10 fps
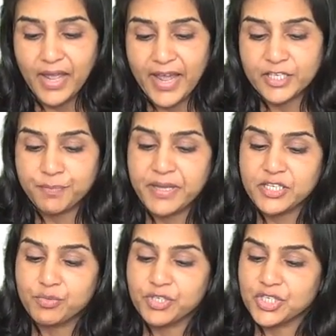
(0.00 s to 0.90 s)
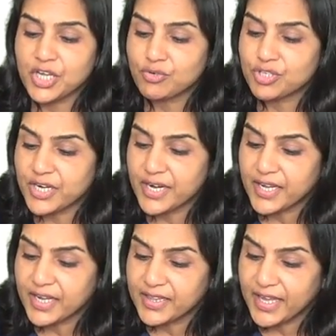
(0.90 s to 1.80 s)
Expense which is
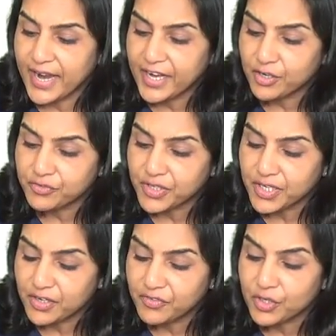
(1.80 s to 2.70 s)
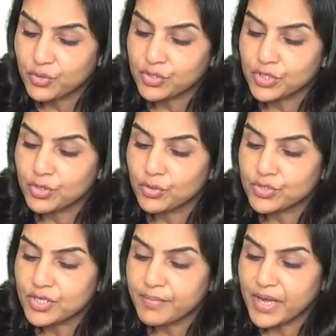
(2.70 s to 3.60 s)
outstanding at the end of the year will go to the
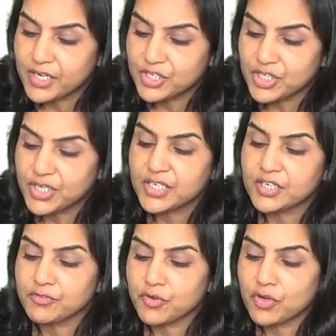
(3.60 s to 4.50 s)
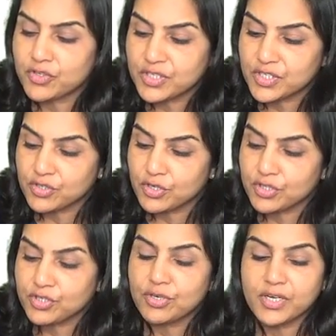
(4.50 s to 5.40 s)
closing balance sheet, and of course it is
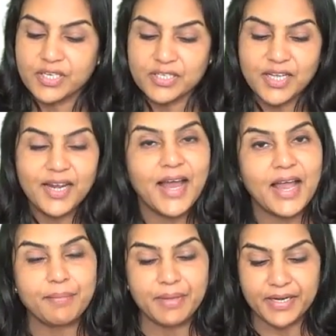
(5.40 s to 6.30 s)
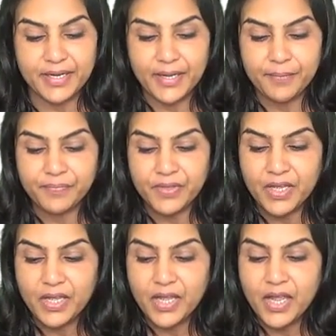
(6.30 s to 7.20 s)
also, it is a liability.
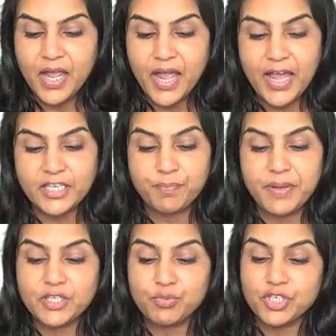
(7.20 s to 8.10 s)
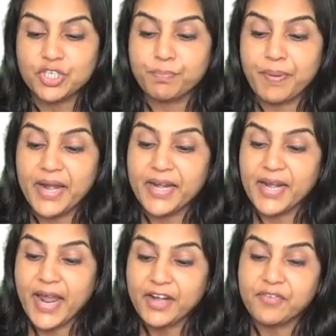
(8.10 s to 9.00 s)
Expense which is paid
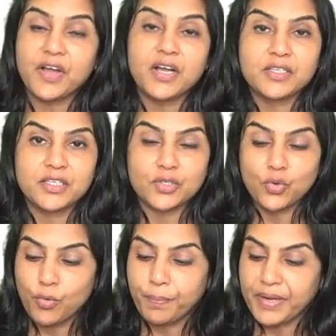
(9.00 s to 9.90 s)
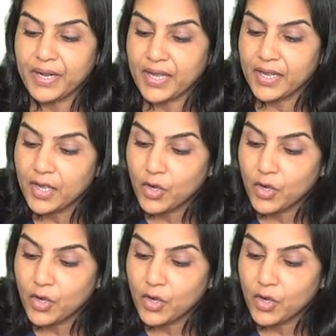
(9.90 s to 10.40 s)
in advance, opening,